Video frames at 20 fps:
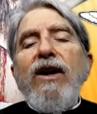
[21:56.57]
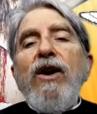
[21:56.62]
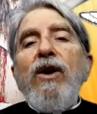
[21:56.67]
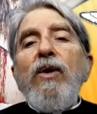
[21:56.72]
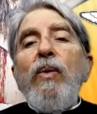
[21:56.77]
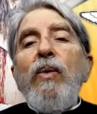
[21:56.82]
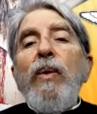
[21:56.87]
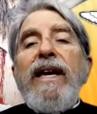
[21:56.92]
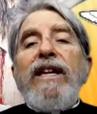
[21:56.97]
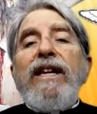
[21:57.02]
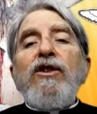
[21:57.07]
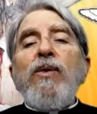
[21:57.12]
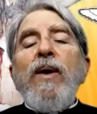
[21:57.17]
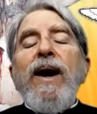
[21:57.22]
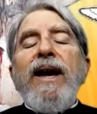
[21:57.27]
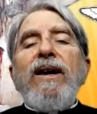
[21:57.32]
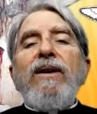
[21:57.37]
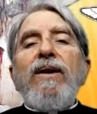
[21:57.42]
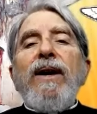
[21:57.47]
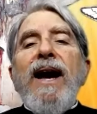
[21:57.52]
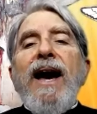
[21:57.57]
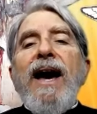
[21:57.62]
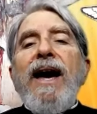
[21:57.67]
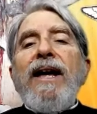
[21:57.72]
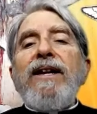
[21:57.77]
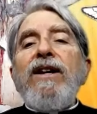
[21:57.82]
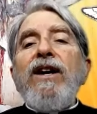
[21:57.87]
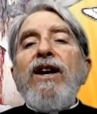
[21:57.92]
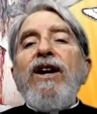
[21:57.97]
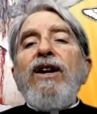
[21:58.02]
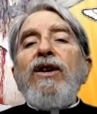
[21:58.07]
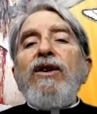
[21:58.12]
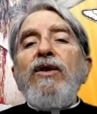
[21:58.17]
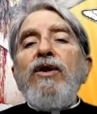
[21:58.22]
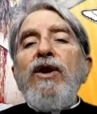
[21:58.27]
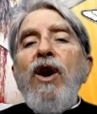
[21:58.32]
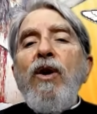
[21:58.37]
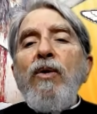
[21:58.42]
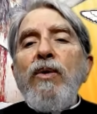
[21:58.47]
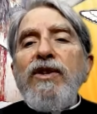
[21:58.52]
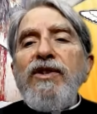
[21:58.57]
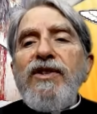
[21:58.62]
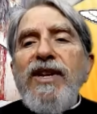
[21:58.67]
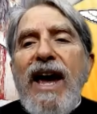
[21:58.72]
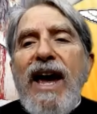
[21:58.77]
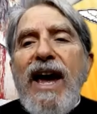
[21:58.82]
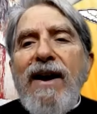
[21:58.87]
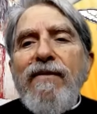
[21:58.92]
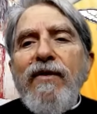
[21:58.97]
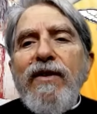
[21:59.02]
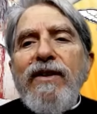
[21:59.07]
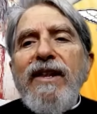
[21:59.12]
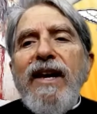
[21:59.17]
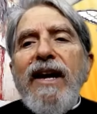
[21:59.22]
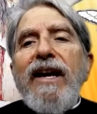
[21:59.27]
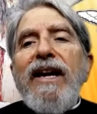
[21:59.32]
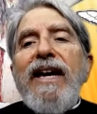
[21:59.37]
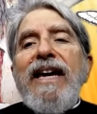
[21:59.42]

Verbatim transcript: We triune God notice everything,